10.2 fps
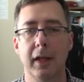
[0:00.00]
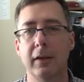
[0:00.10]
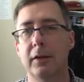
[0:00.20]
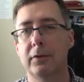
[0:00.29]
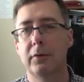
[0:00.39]

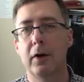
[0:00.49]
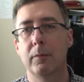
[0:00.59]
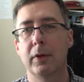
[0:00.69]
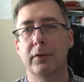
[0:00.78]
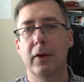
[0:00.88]
And let's
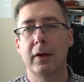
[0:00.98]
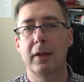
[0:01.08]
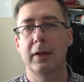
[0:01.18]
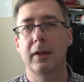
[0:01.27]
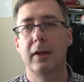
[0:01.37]
start with
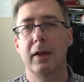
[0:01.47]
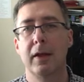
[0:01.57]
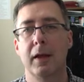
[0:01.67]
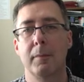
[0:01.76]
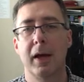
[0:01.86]
talking
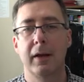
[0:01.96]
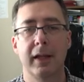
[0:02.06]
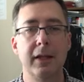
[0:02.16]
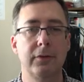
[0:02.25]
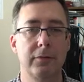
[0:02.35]
about
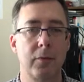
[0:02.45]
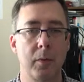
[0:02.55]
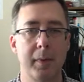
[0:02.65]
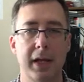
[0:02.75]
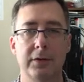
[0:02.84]
heats of
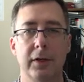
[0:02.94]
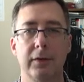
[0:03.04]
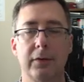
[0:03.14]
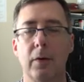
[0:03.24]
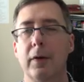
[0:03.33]

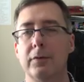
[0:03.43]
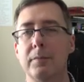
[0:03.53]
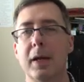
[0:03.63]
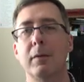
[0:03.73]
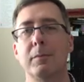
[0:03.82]
formation. So as you
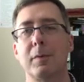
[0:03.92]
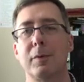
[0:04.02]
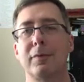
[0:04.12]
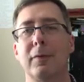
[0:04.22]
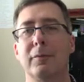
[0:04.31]
may
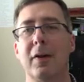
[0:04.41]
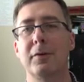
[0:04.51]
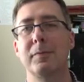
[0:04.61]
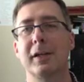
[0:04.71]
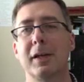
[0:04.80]
remember from
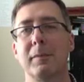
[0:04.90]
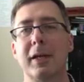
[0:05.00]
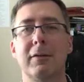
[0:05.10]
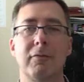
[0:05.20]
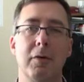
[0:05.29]
freshman chem,
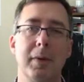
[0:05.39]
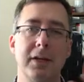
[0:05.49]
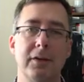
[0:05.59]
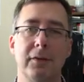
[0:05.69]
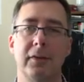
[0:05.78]
heat of
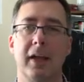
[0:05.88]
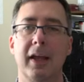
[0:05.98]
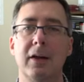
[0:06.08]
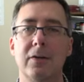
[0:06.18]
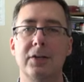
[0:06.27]
formation is the
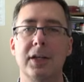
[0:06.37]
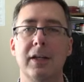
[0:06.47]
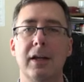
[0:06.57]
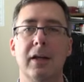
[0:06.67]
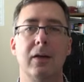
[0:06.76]

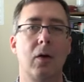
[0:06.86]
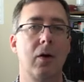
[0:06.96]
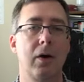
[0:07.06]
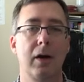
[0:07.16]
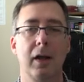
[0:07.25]
energy
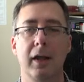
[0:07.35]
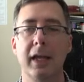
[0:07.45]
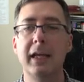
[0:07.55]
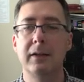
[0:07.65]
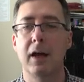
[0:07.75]
or uh,
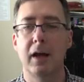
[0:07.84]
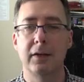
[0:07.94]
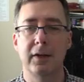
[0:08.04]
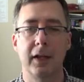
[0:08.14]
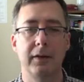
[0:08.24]
heat
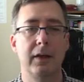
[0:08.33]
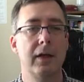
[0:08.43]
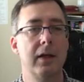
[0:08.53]
content